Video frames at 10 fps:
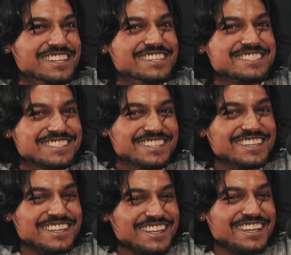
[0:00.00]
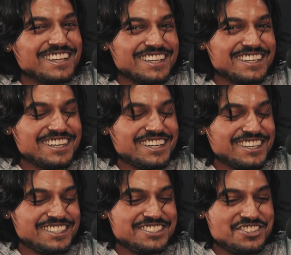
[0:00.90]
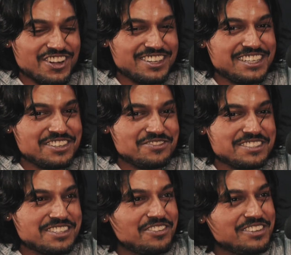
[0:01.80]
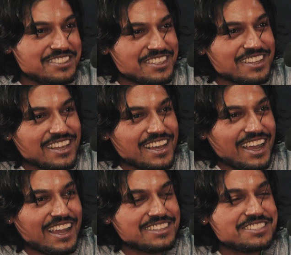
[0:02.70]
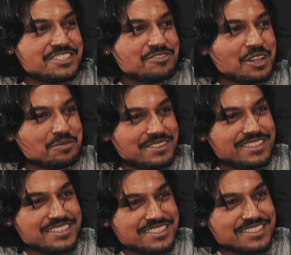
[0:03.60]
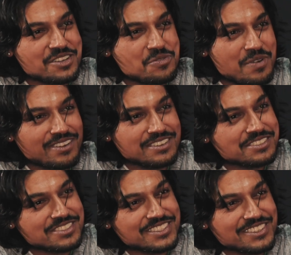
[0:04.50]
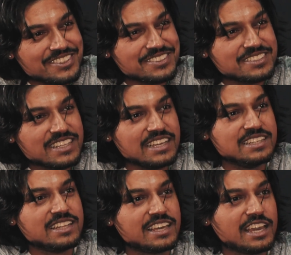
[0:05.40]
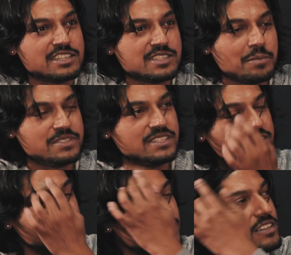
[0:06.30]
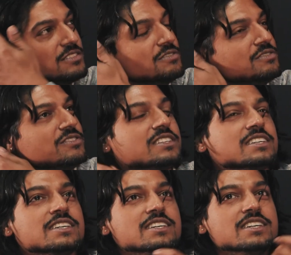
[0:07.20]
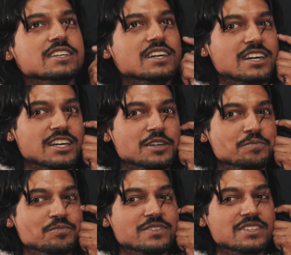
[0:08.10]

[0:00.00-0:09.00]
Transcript: this uh, journey of myself, it's I had to develop this awareness too and like acceptance of um,